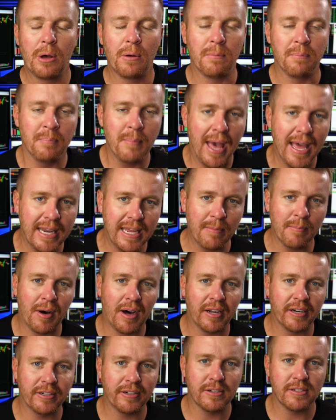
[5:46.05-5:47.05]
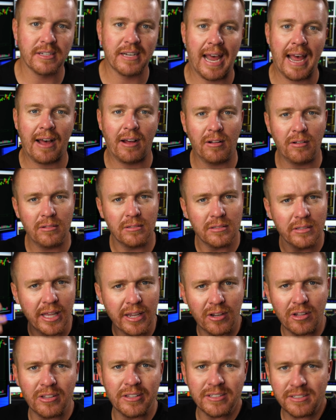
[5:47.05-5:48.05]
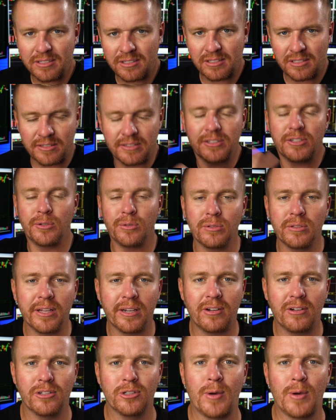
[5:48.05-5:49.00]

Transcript: many monitors and how little is too little?